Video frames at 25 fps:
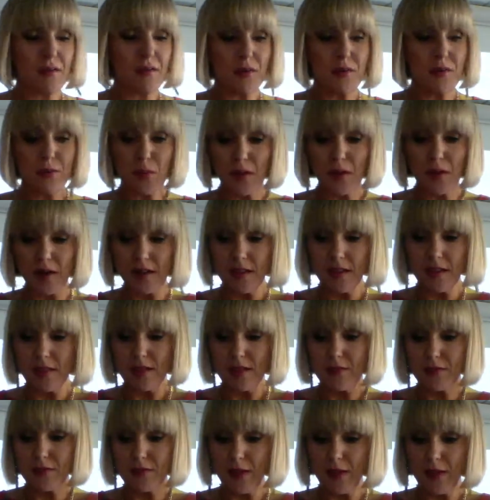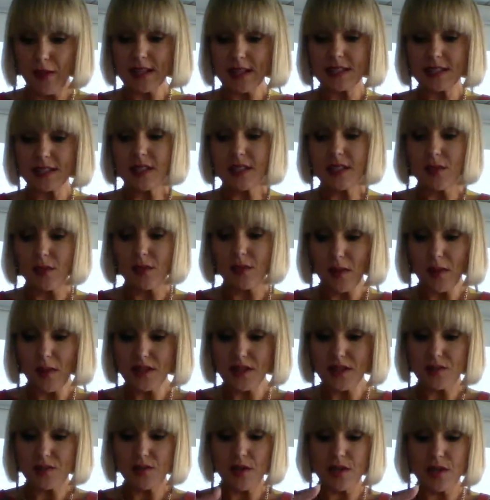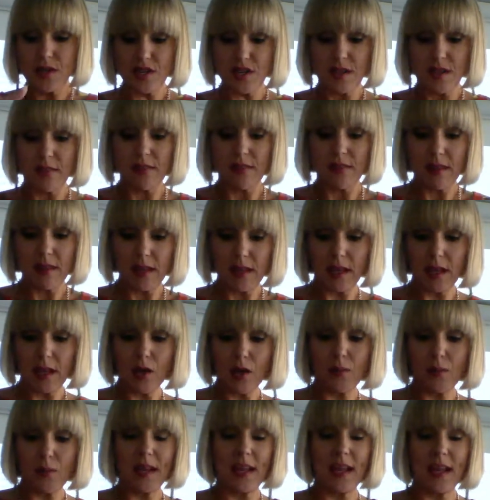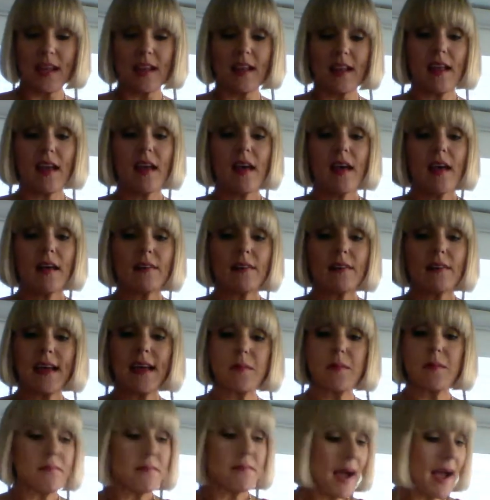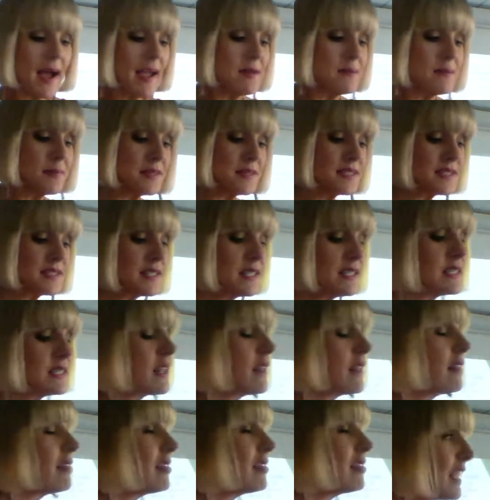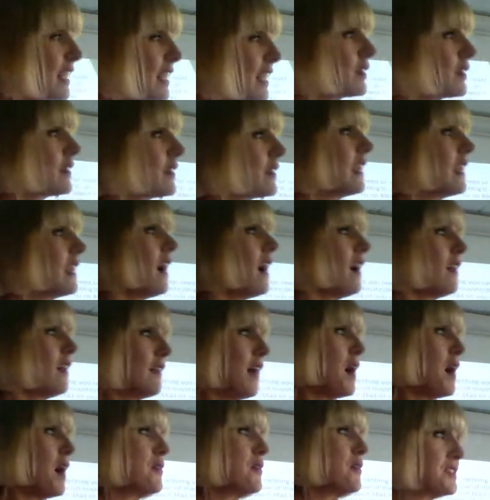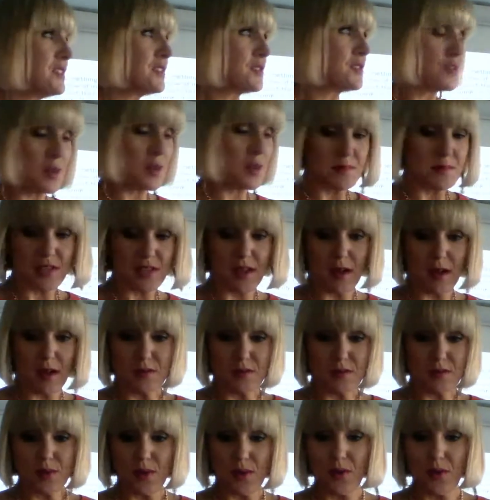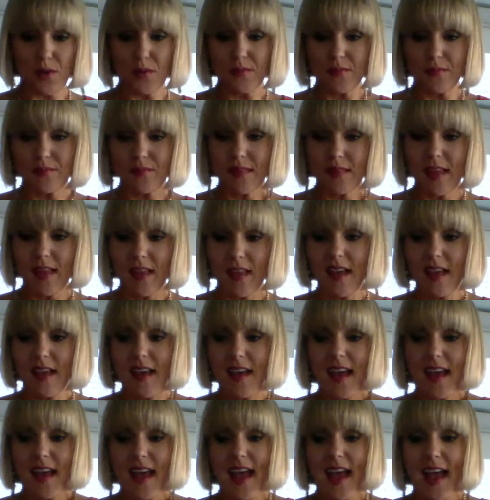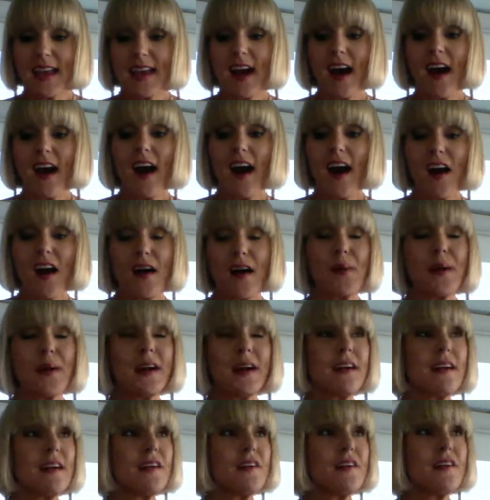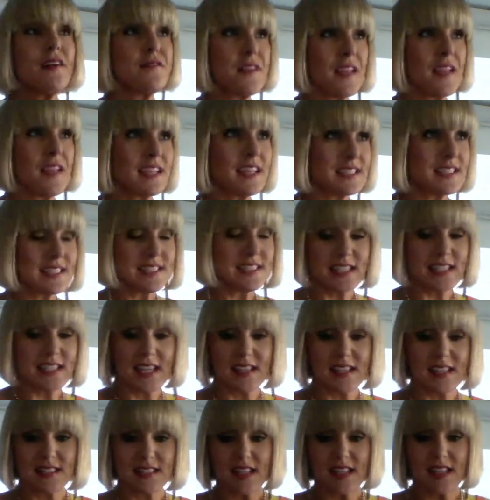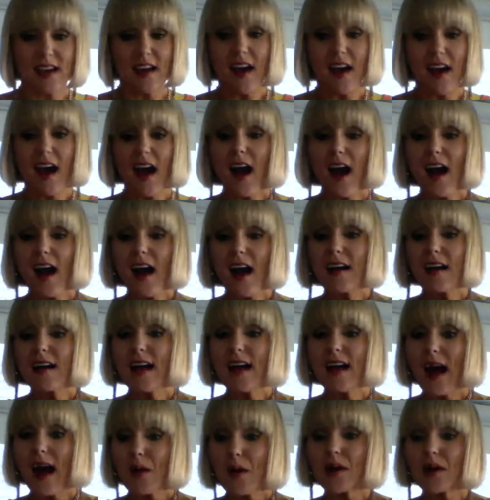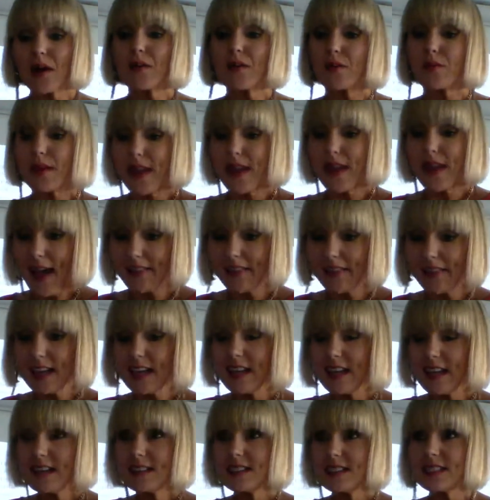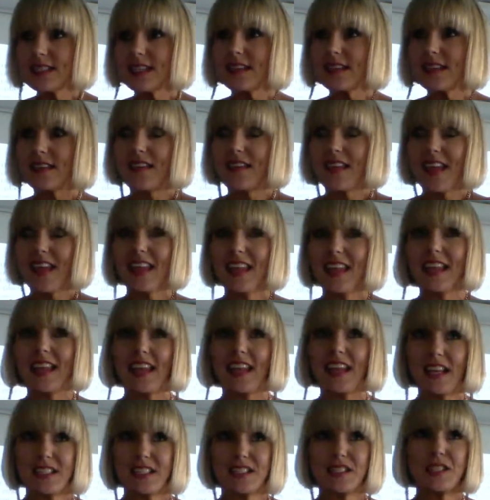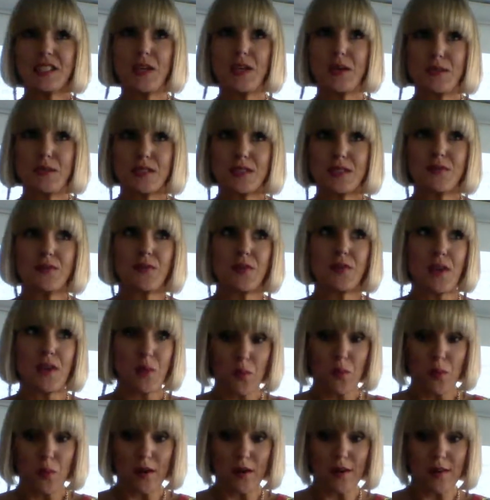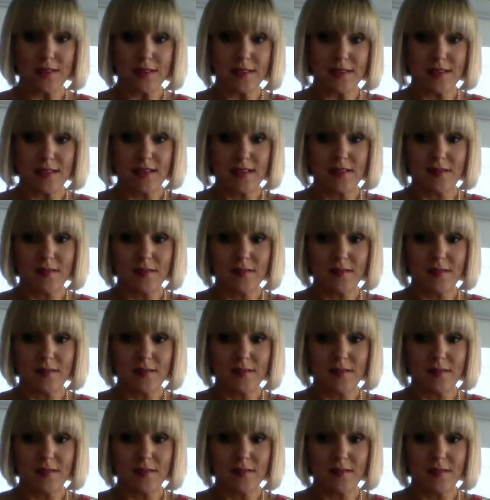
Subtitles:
afforded the flights, the registration, the gear we needed. Like my business literally allowed this dream to come true. And our fantasies are our realities in an excuse-free world.